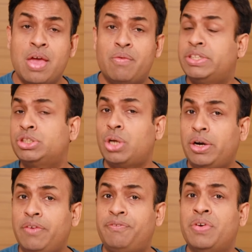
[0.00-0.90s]
which is
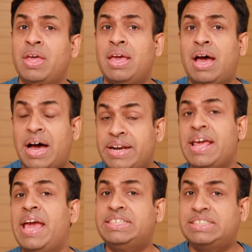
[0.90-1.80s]
sort of
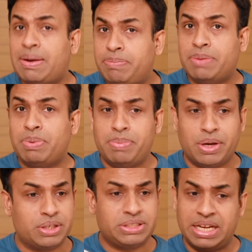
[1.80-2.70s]
unacceptable,
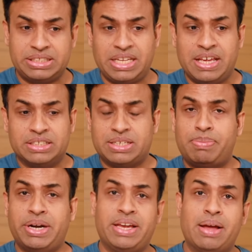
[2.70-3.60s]
because let's say
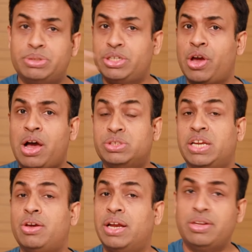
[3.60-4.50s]
somebody comes in your house
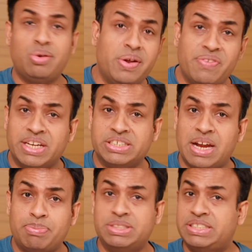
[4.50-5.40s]
and you get the notification
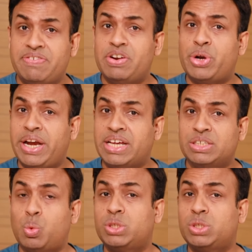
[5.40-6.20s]
after 7 or 8 hours.